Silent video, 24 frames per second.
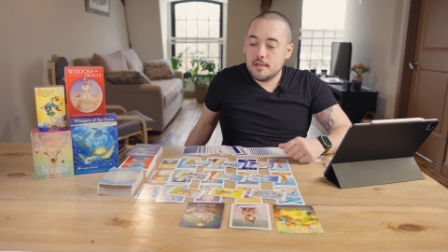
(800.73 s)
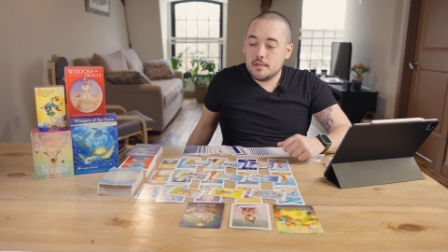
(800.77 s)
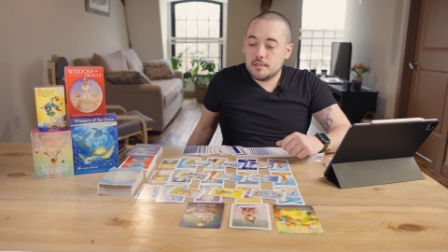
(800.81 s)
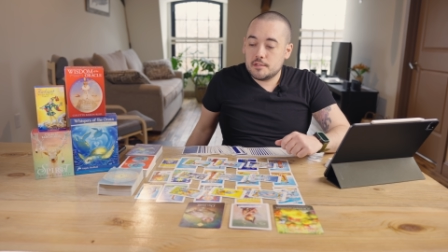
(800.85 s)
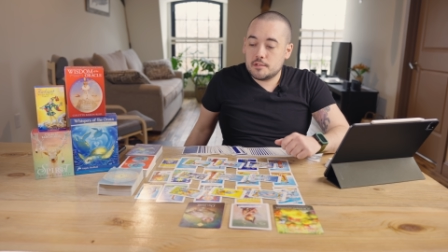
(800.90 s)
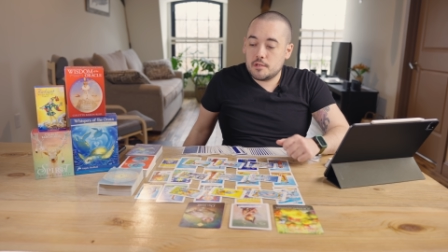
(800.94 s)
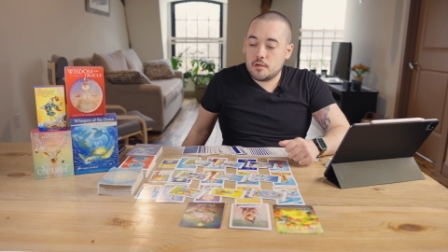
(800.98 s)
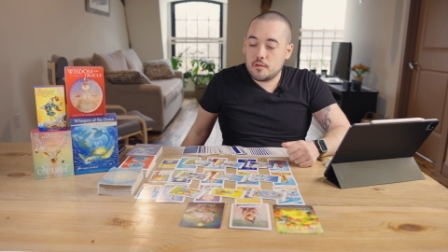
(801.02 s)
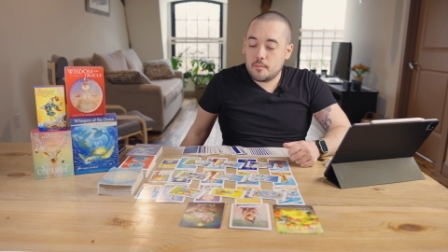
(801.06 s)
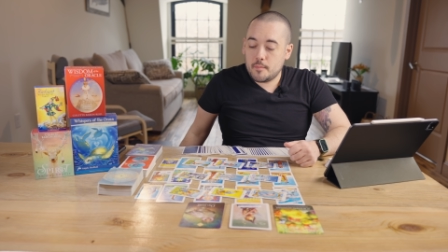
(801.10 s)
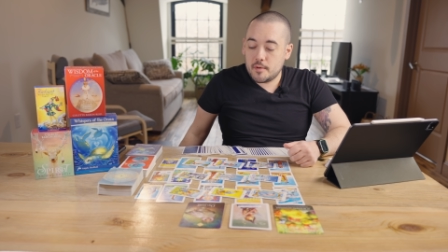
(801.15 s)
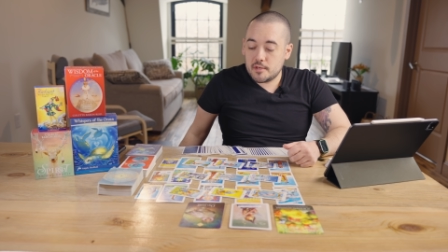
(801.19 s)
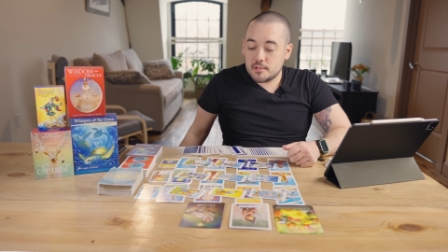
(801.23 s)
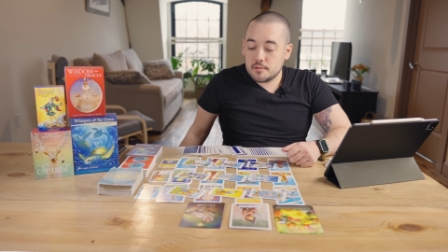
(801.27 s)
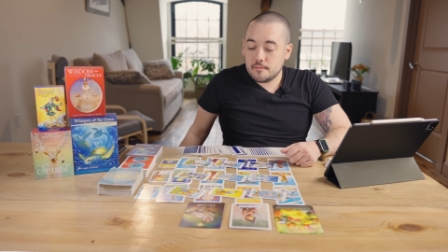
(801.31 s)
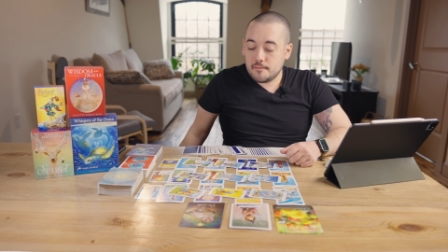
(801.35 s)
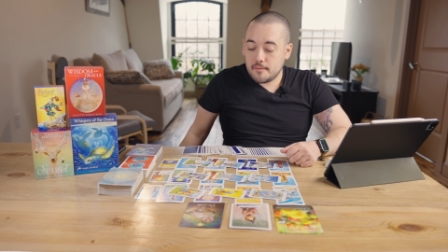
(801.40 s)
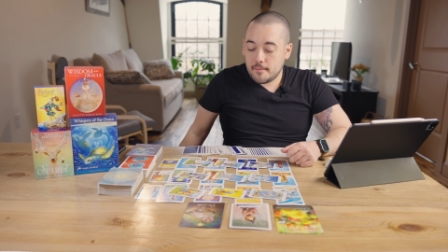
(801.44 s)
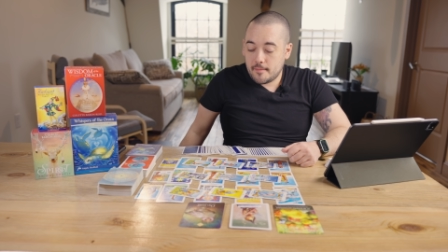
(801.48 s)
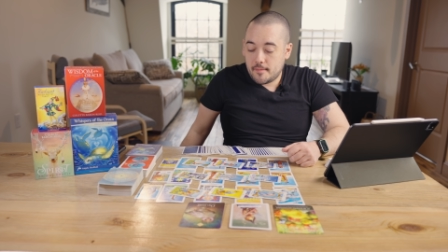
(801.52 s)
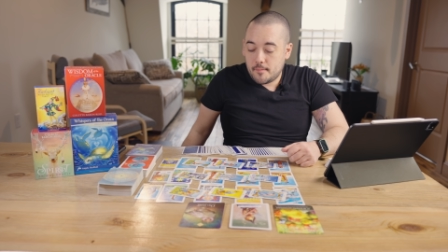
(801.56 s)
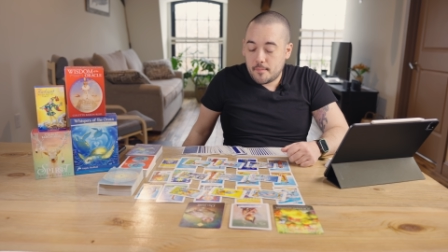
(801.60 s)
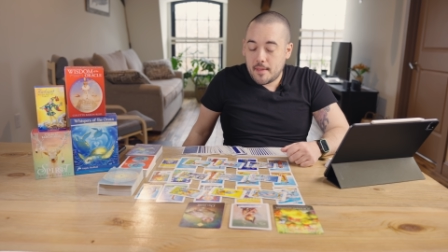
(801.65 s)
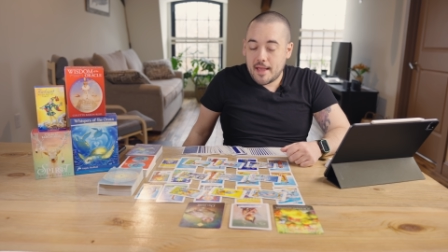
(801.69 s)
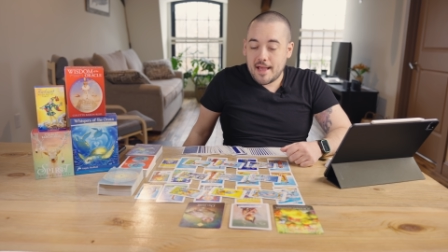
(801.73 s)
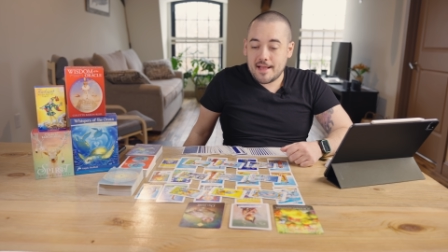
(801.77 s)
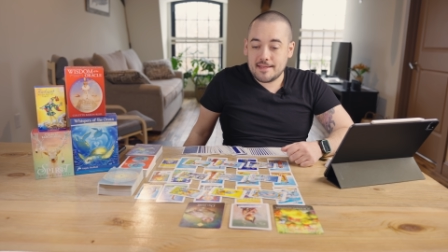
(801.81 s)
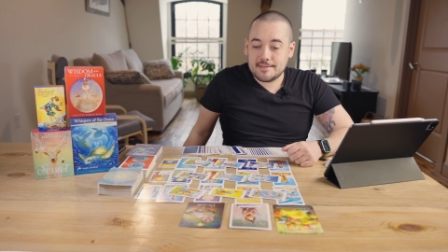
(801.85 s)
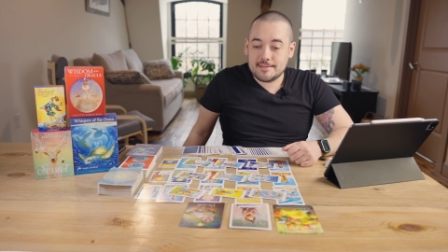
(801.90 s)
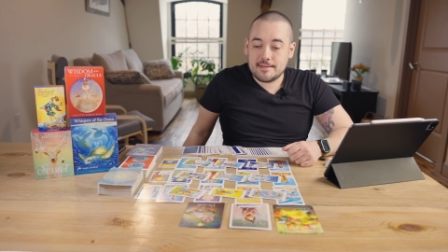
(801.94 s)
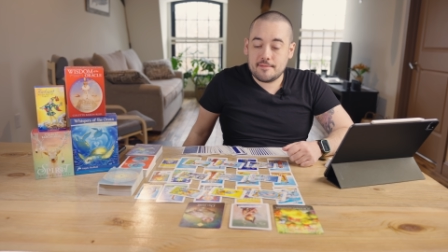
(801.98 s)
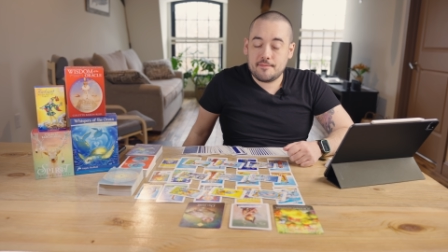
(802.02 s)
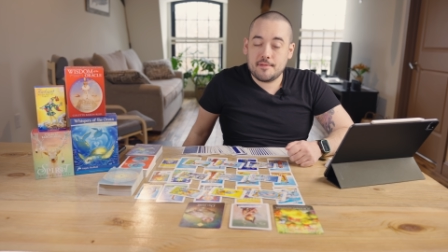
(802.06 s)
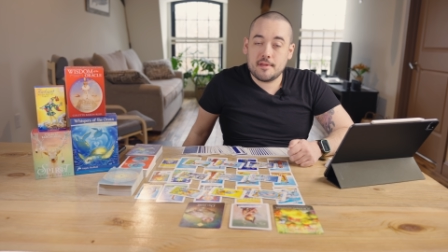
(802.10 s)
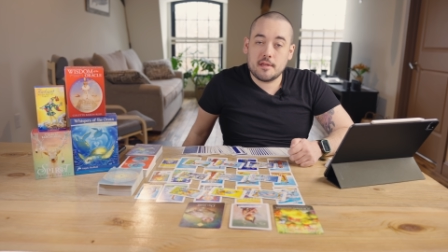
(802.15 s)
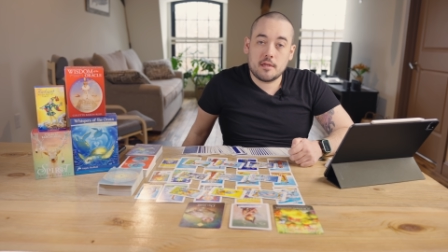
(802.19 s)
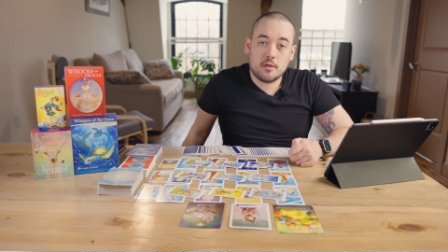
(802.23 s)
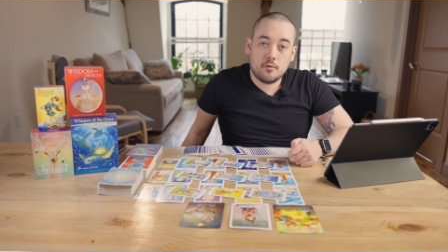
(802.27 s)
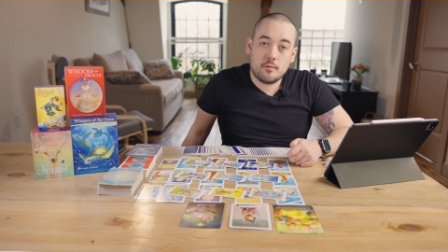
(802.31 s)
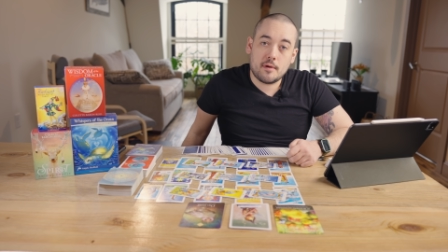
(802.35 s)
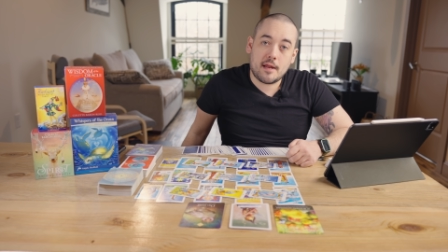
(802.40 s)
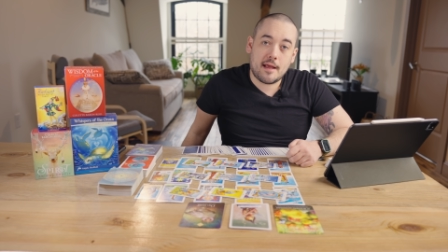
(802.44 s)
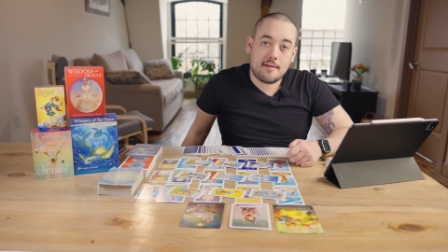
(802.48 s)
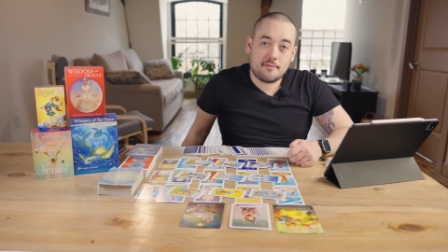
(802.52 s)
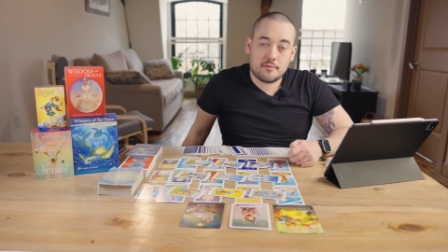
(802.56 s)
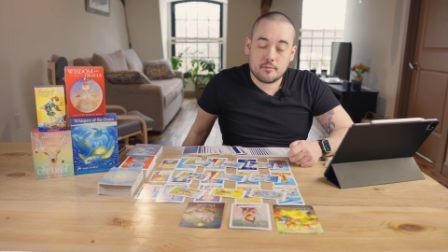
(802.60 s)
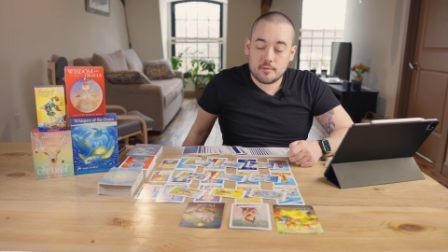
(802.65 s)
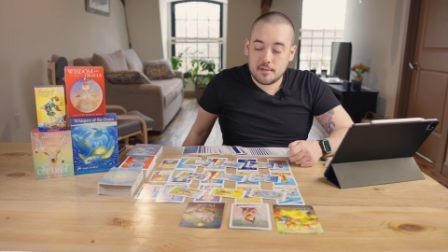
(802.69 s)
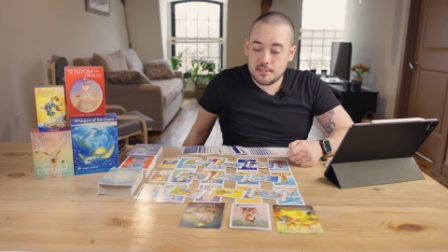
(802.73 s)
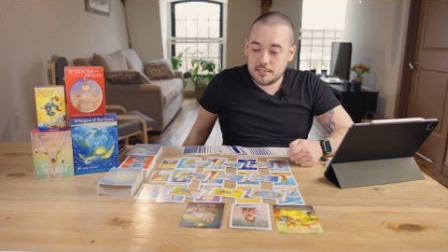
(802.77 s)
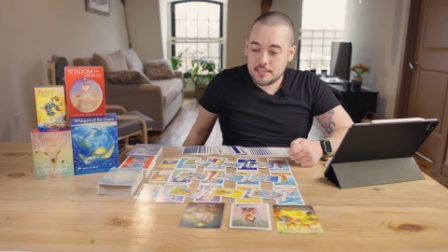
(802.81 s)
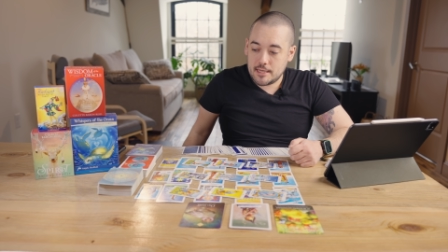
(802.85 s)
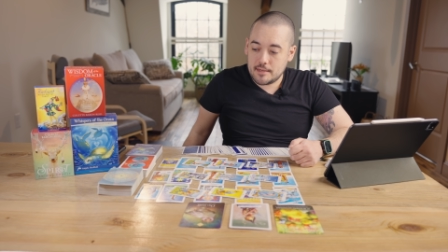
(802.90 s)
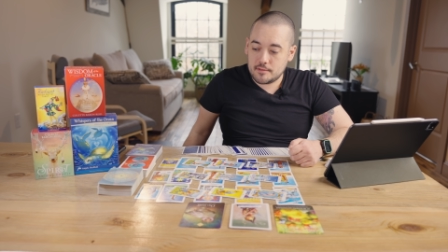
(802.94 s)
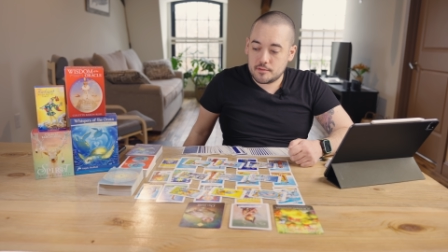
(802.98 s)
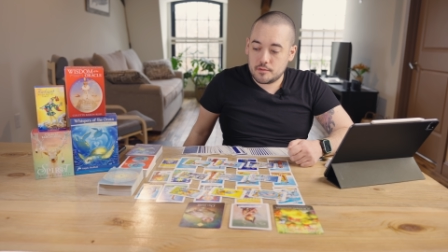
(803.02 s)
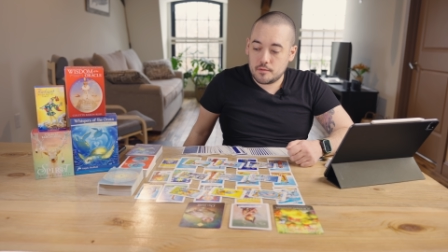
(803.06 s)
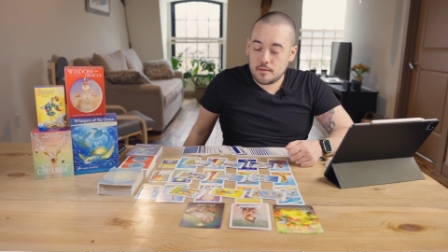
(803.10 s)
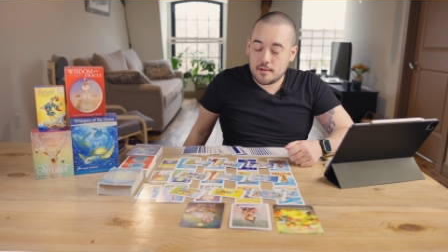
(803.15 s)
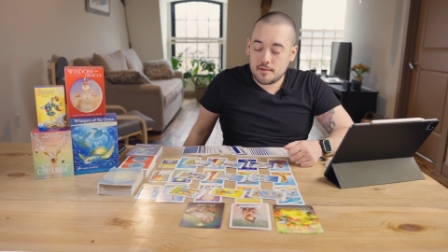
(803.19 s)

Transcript: So the person from the past, I feel like you would have to reach out to.